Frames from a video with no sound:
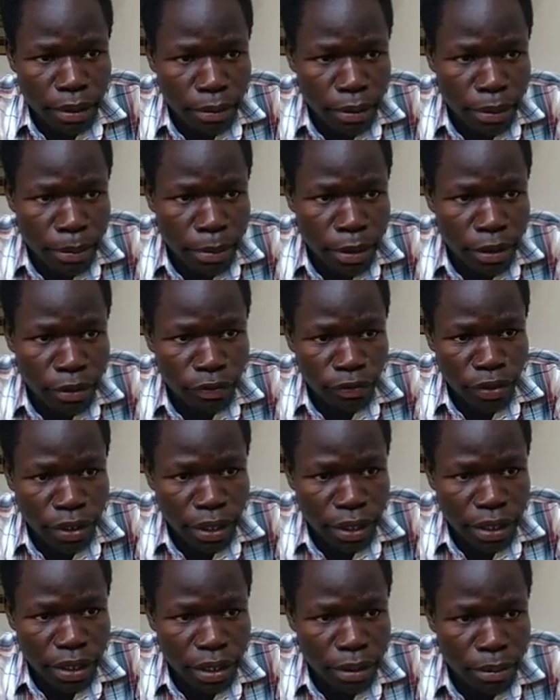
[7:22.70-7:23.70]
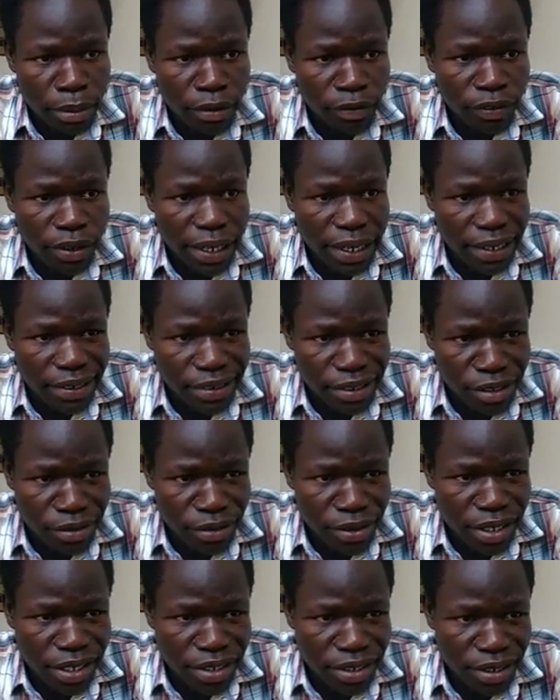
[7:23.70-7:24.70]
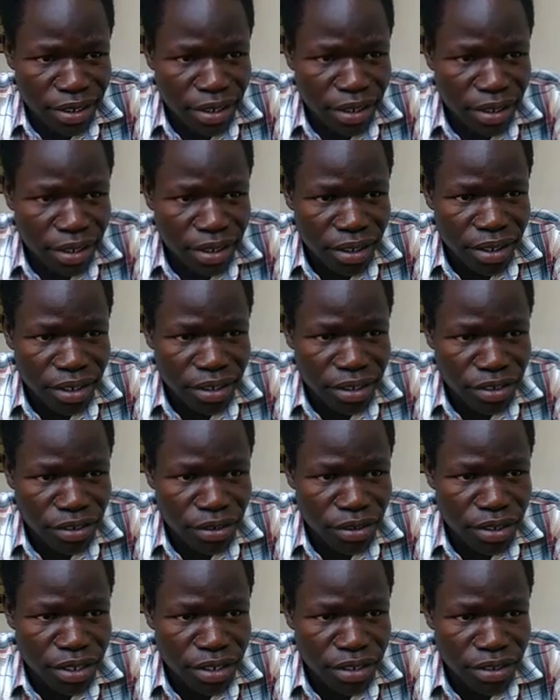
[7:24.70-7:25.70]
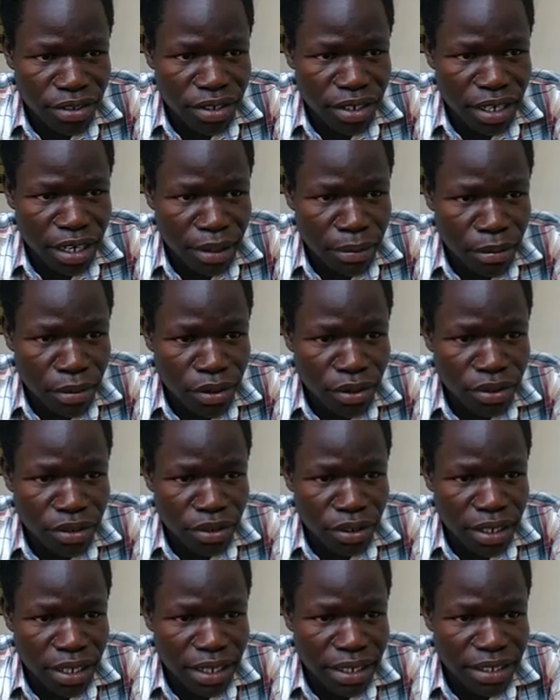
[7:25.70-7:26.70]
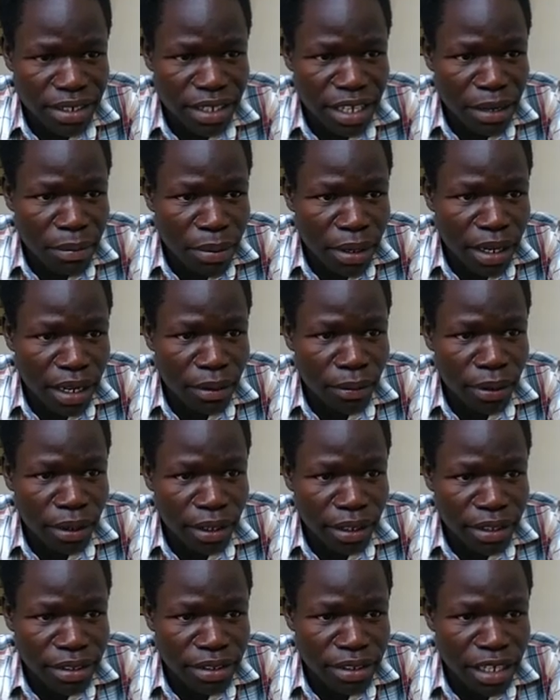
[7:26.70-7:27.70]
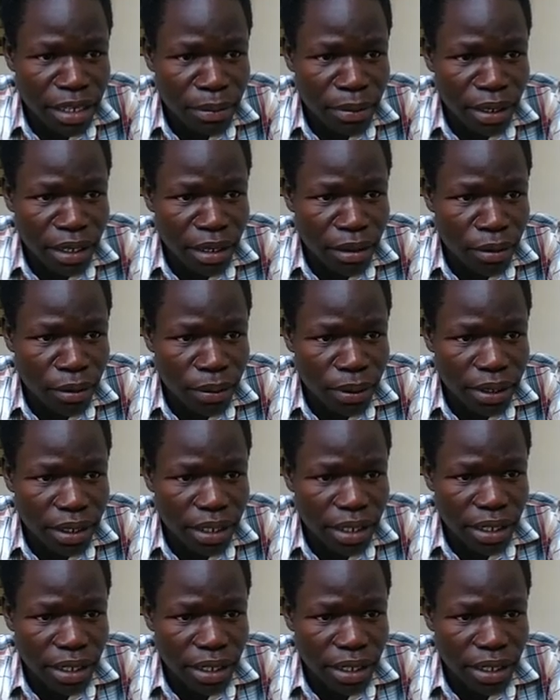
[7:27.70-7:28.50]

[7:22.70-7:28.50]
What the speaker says: Above the Excel grids. So this is the name box. So it's naming our what?